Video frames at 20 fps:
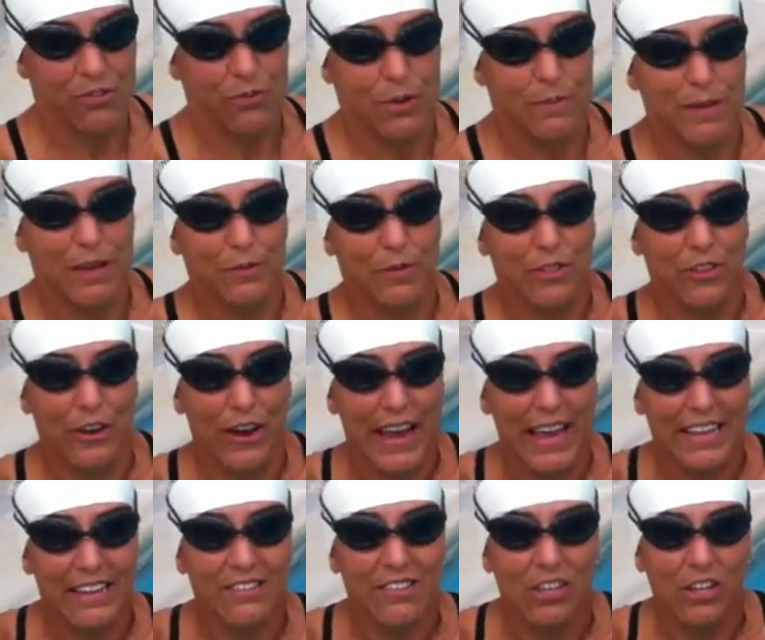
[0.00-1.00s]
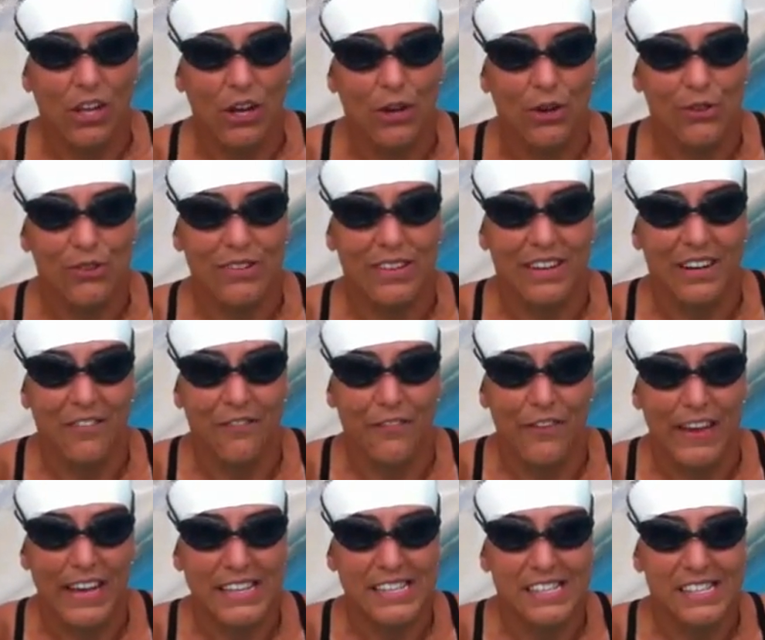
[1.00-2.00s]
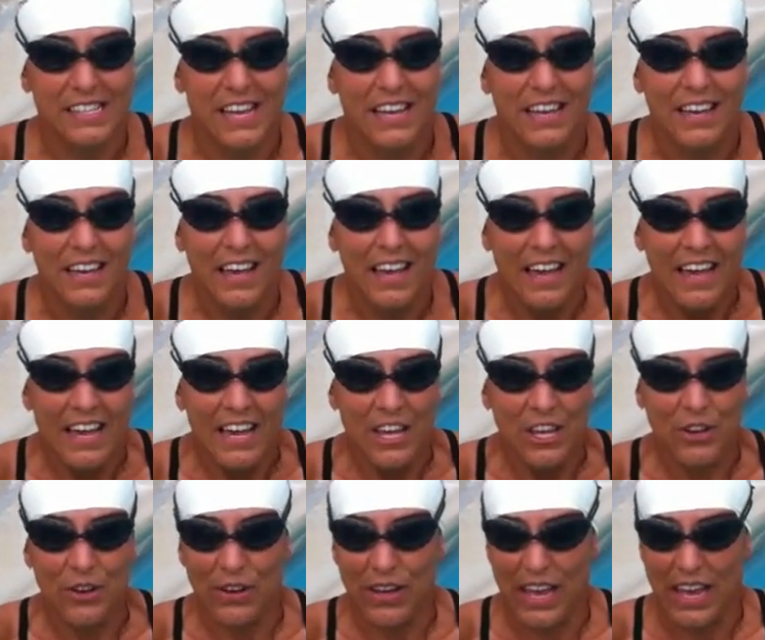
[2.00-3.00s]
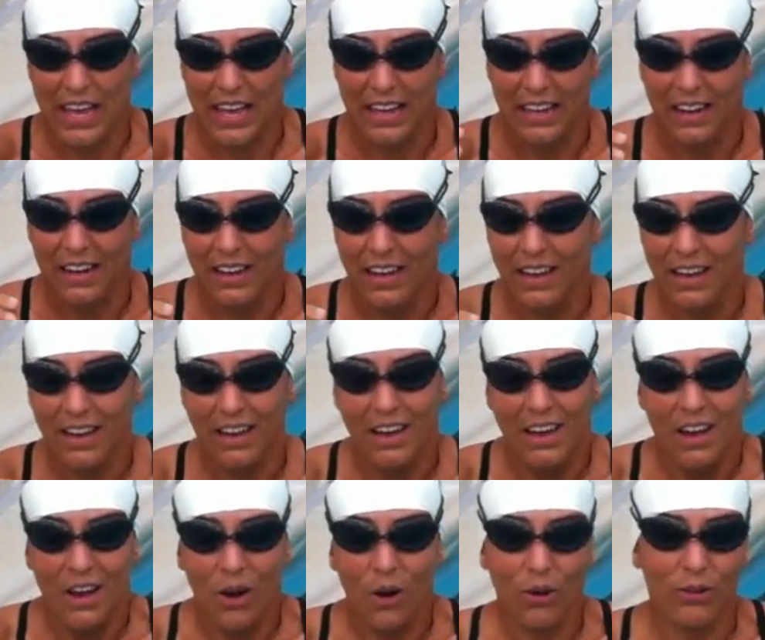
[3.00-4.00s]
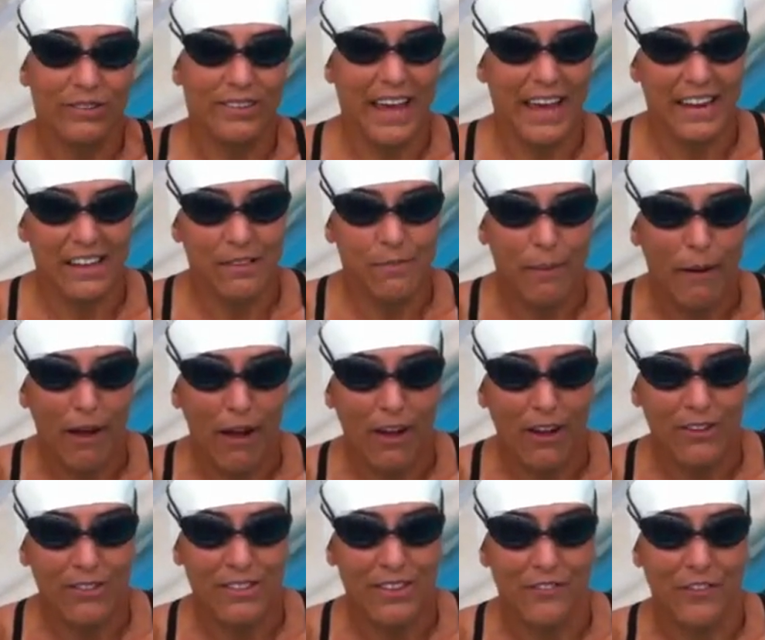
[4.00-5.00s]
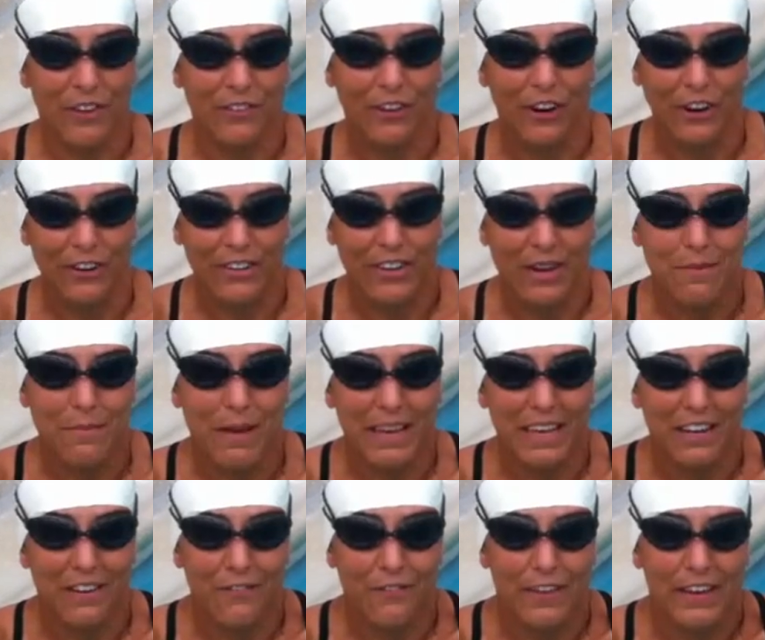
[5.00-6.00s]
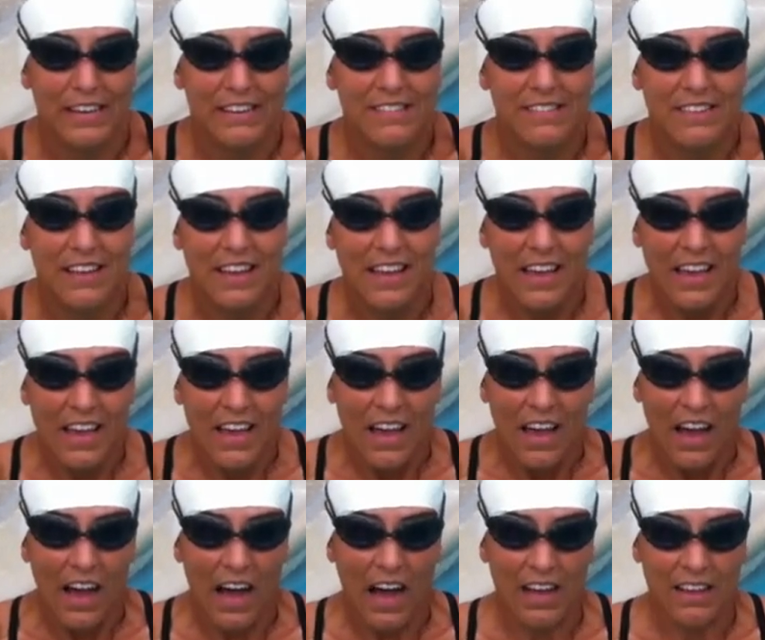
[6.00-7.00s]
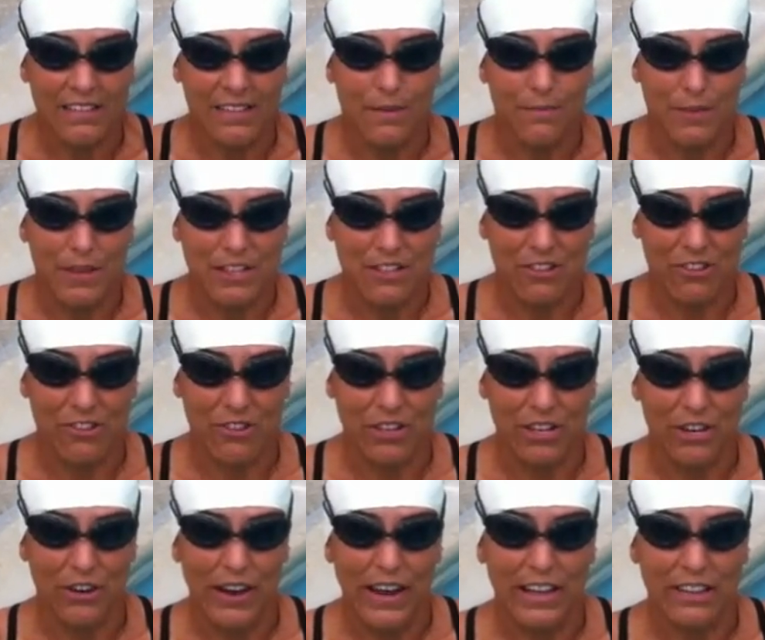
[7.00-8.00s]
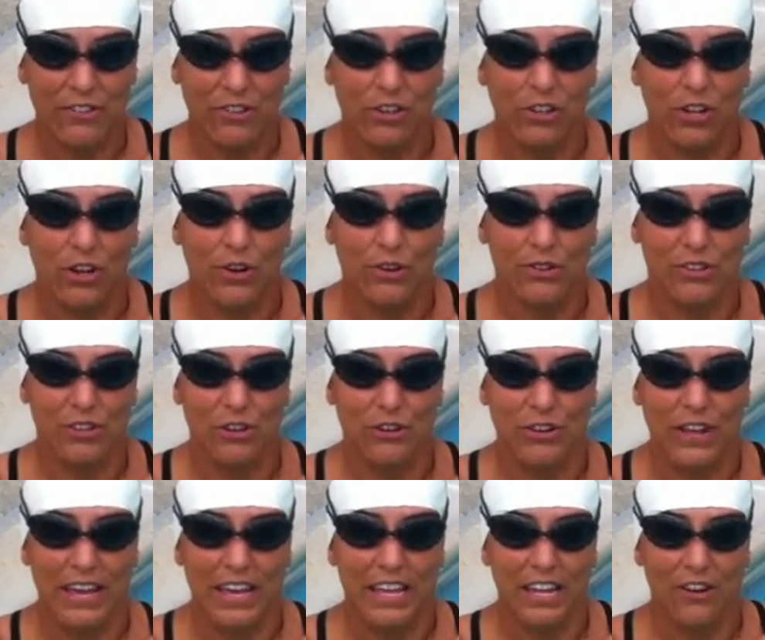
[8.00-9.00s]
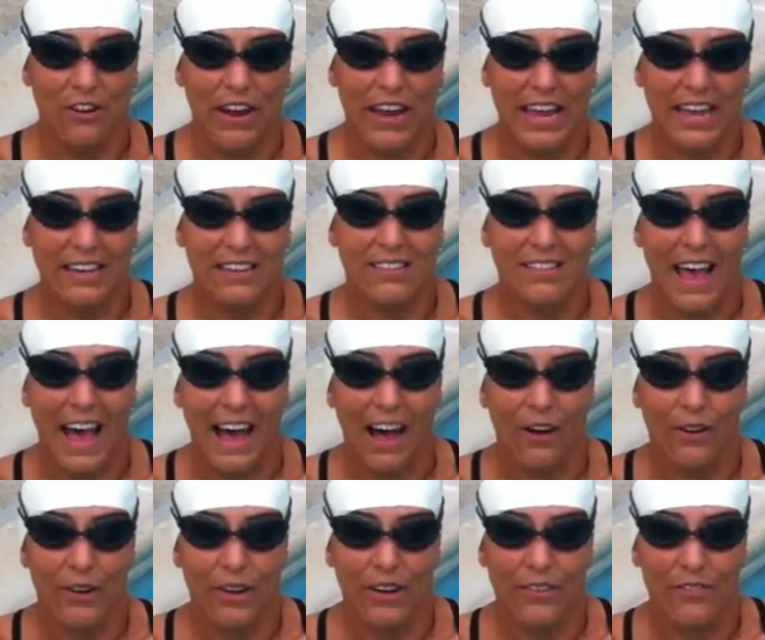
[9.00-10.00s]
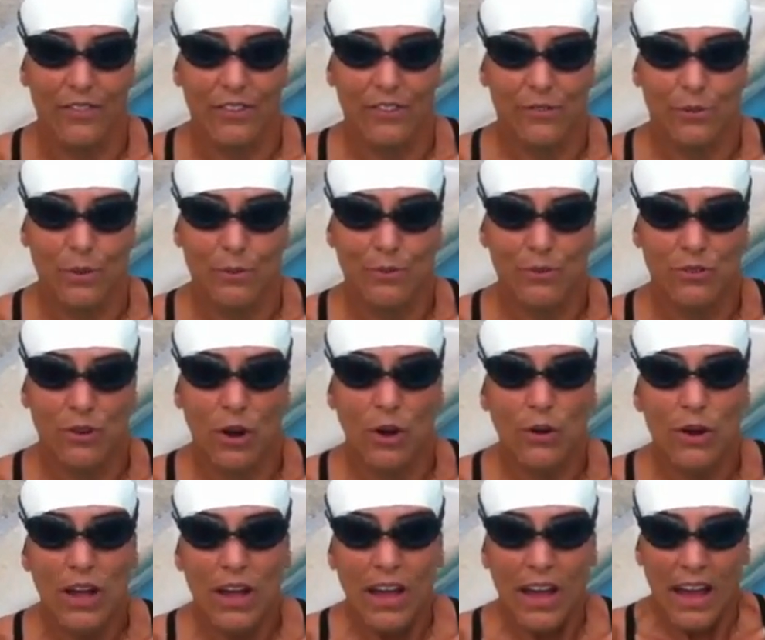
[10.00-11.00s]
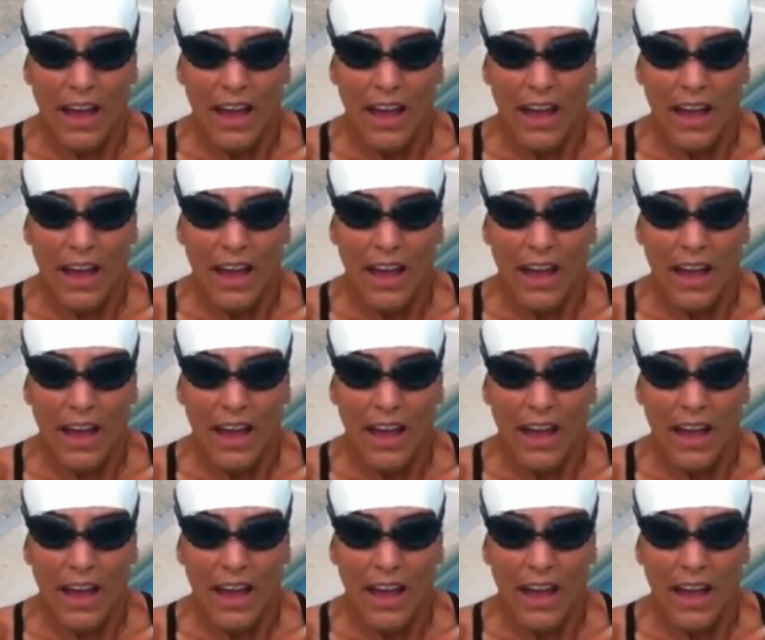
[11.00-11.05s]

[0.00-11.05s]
just swimming with your hands closed in a fist. You can hold tennis balls if you have a hard time making a fist. Something just so that your hands are closed and you're taking your hands out of the swim stroke.